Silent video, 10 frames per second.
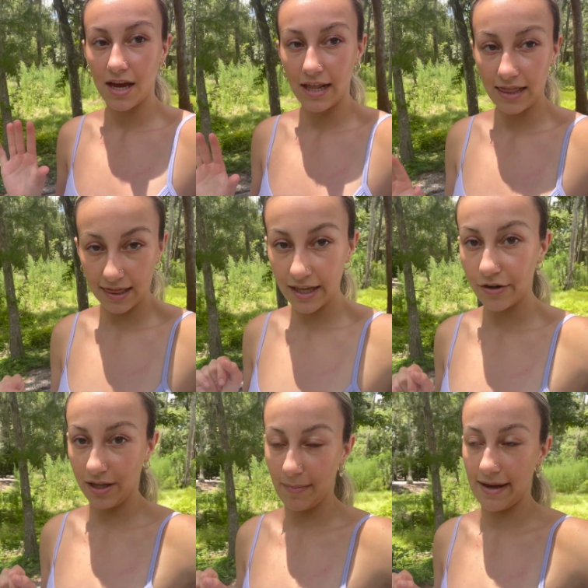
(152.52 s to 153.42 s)

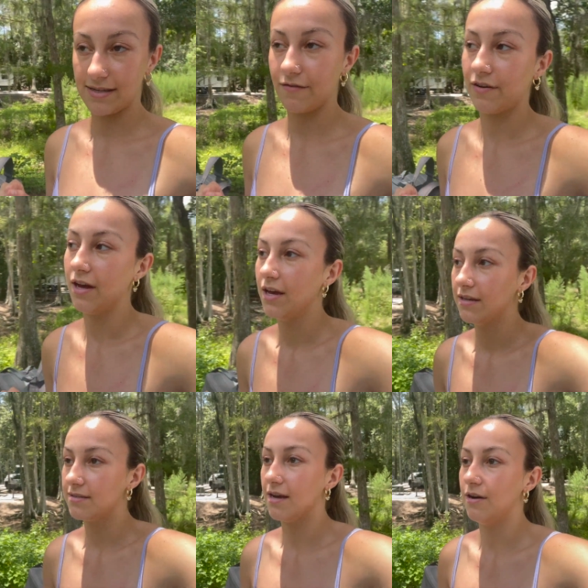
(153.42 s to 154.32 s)
Literally massive.
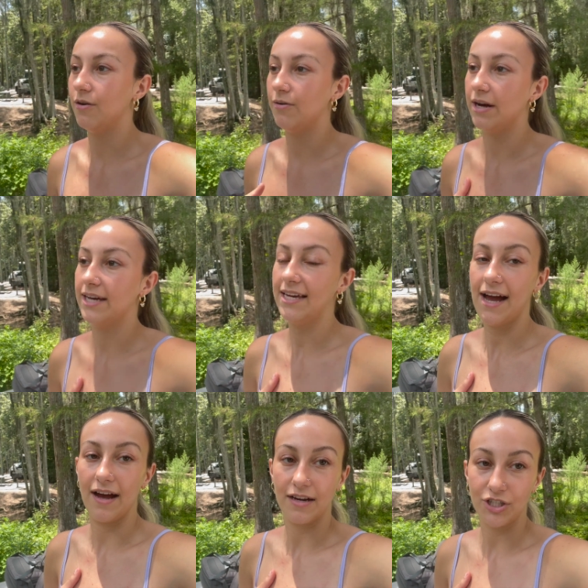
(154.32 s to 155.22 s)
So
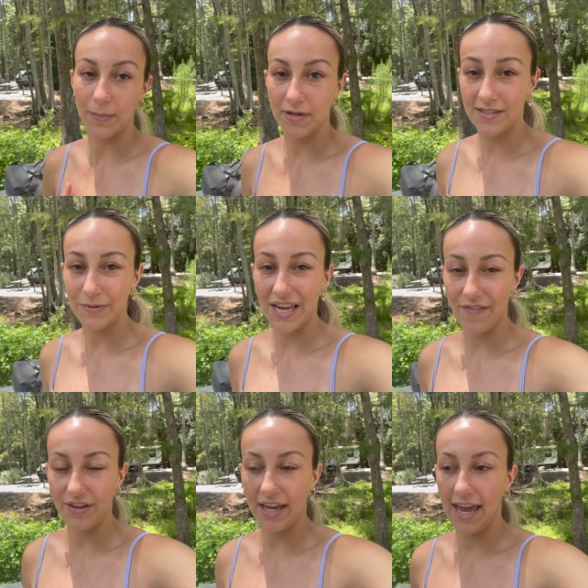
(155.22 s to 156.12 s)
yeah, Shop Disney was
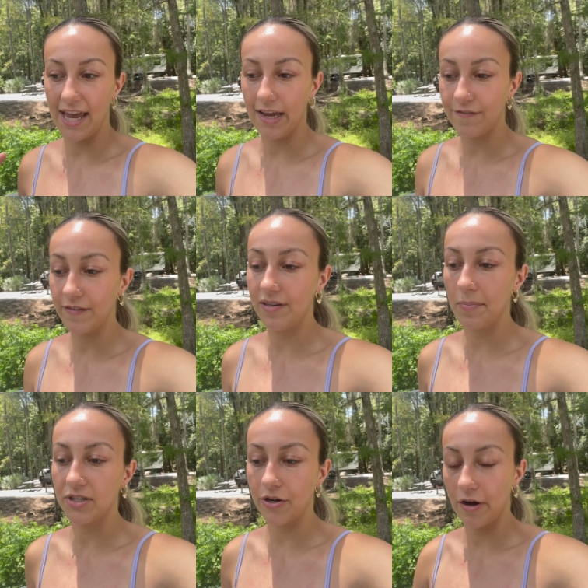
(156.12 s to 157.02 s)
having a
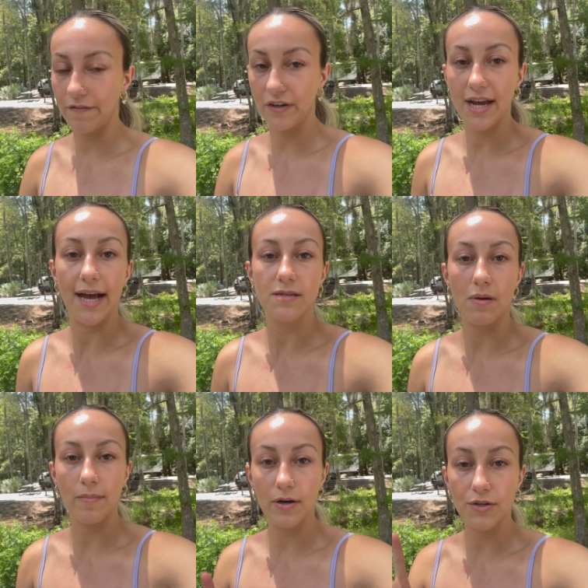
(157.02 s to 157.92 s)
50% off for cast
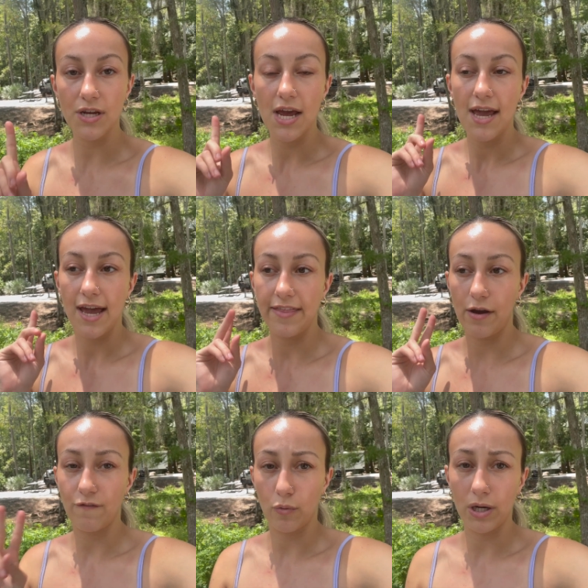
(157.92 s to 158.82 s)
members and then
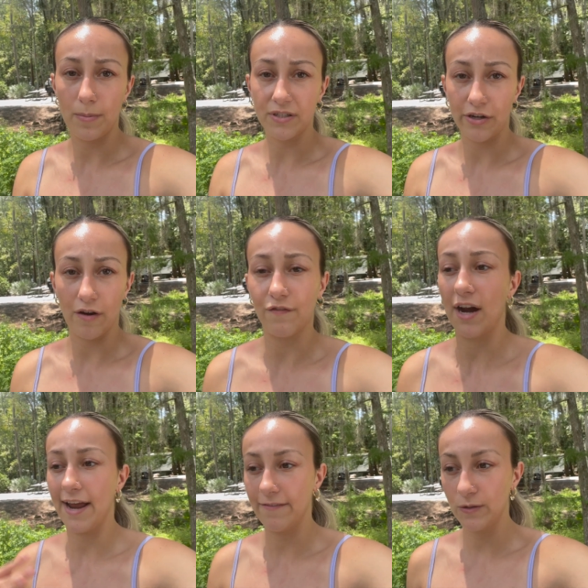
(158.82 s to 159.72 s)
a 40% off for
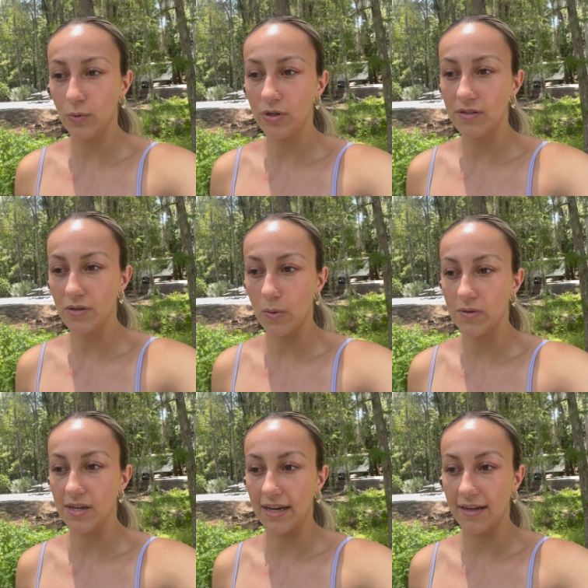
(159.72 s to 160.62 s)
everyone. So it
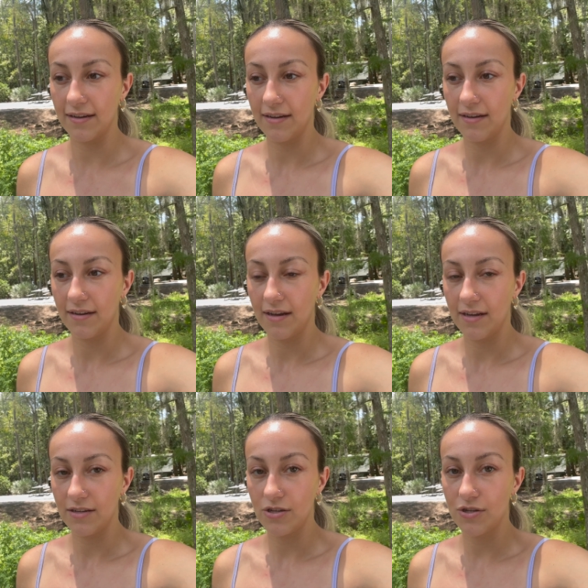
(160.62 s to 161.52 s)
was like
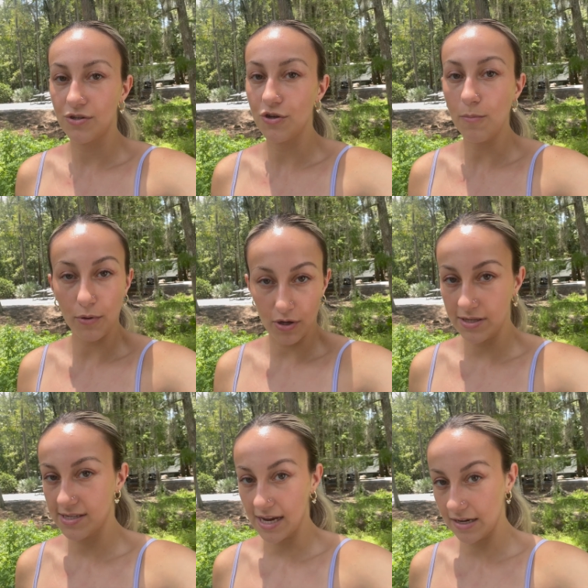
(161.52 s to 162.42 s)
super on
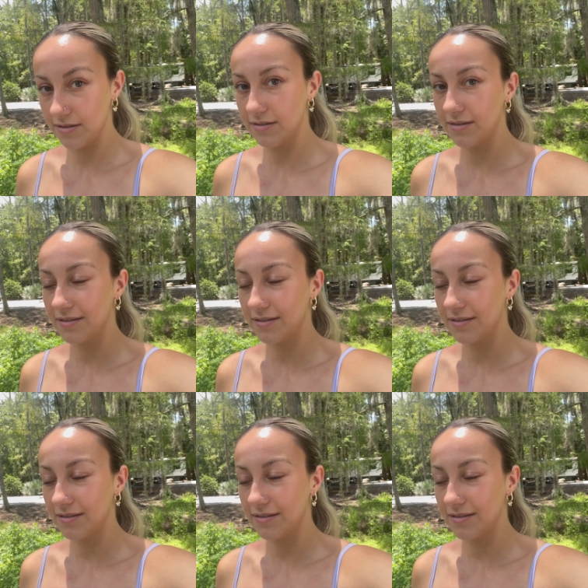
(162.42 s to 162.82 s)
sale.